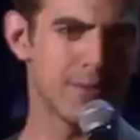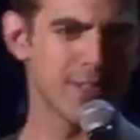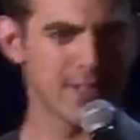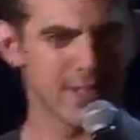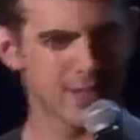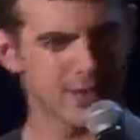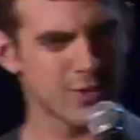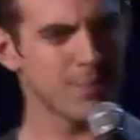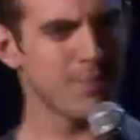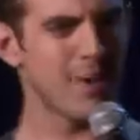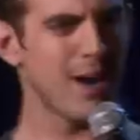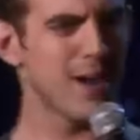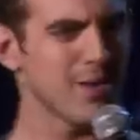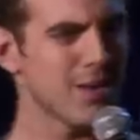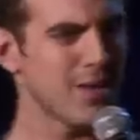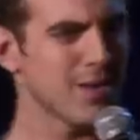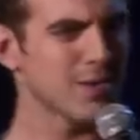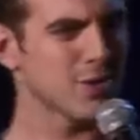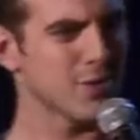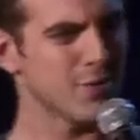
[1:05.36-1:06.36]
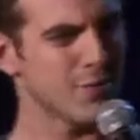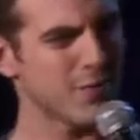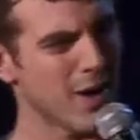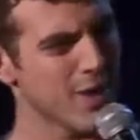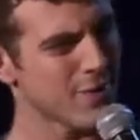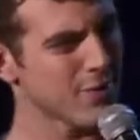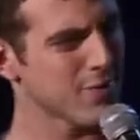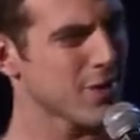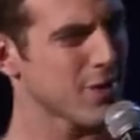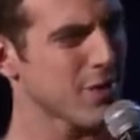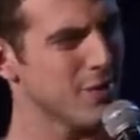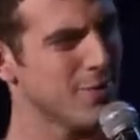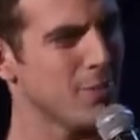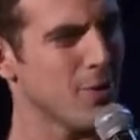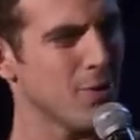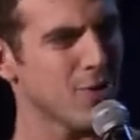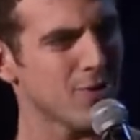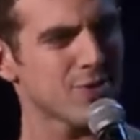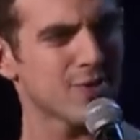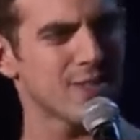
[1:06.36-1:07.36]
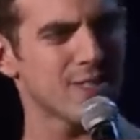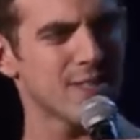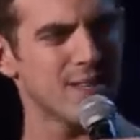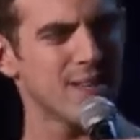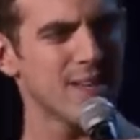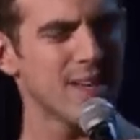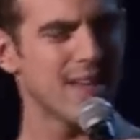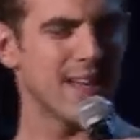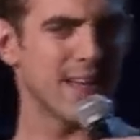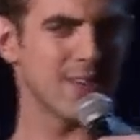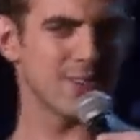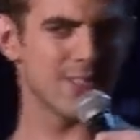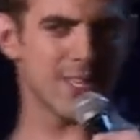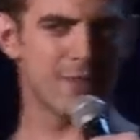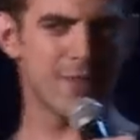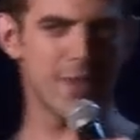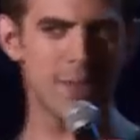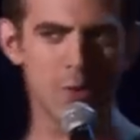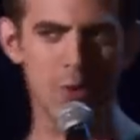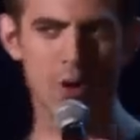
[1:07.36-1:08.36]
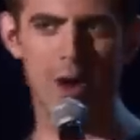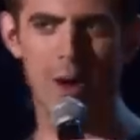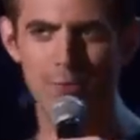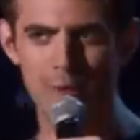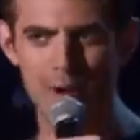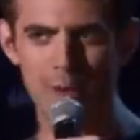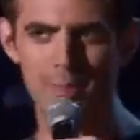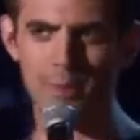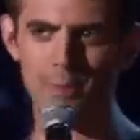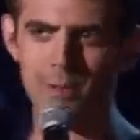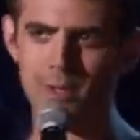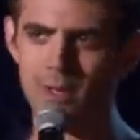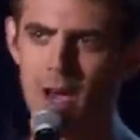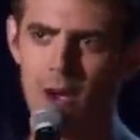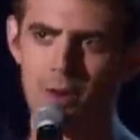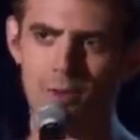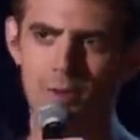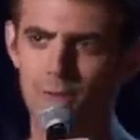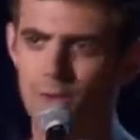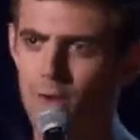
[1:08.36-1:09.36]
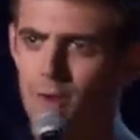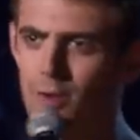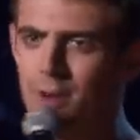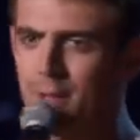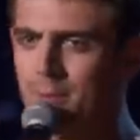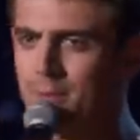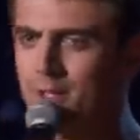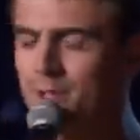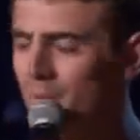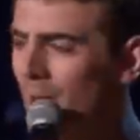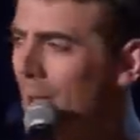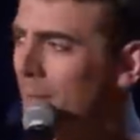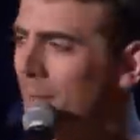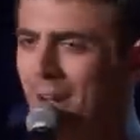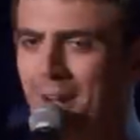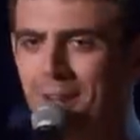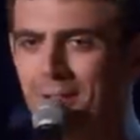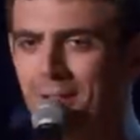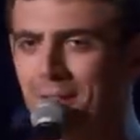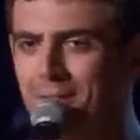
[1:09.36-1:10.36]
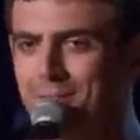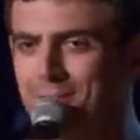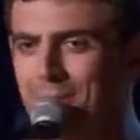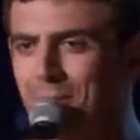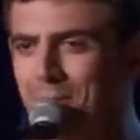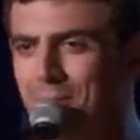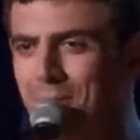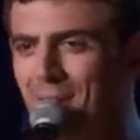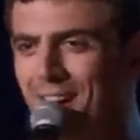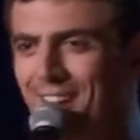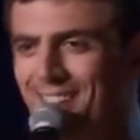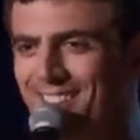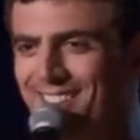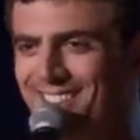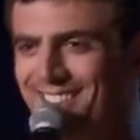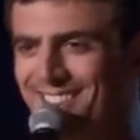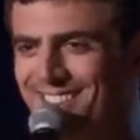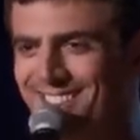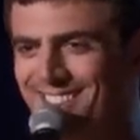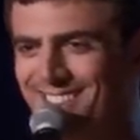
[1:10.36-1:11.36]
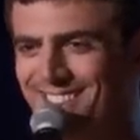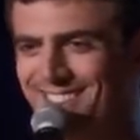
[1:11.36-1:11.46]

he was like, is your biological father a good person? And I was like, if he were, I probably would not refer to him as my biological father.